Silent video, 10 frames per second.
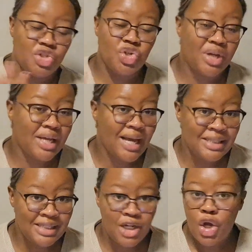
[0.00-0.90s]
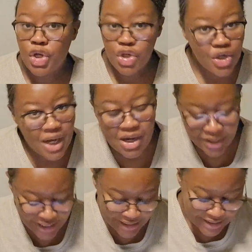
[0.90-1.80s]
a choking hazard. You know how
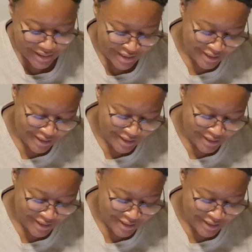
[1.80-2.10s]
it is.